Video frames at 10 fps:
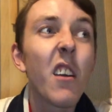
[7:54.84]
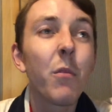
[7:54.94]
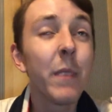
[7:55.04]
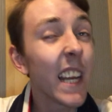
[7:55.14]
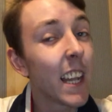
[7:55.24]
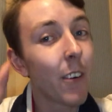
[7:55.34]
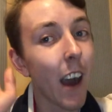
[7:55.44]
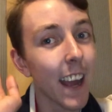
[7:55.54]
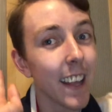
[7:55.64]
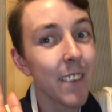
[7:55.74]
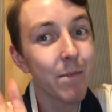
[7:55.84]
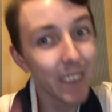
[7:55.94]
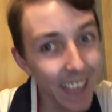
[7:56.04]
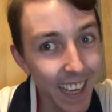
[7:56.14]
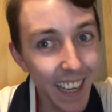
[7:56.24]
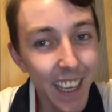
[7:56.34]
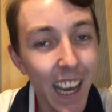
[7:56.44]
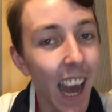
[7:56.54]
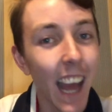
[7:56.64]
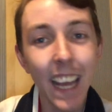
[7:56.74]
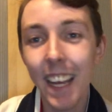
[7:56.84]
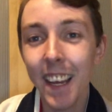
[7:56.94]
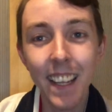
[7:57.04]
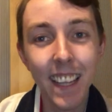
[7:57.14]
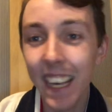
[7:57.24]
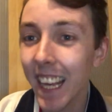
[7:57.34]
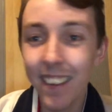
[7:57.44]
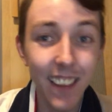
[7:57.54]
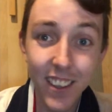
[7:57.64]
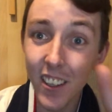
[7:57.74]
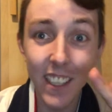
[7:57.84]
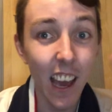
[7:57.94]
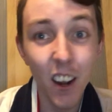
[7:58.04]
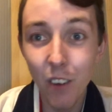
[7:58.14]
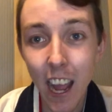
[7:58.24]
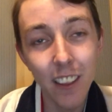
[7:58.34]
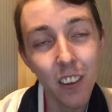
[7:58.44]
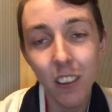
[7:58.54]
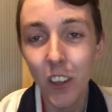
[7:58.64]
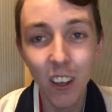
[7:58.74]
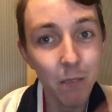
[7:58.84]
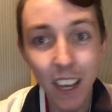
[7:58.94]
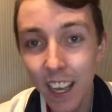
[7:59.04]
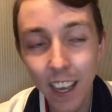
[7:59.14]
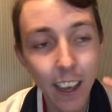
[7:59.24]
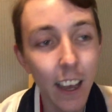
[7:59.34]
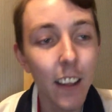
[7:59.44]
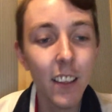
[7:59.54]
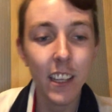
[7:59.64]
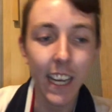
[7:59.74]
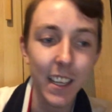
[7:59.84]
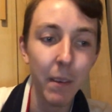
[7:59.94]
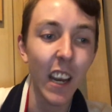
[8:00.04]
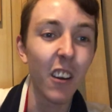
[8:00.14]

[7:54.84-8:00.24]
Meanwhile, me, I can easily just get away just doing my hair, changing my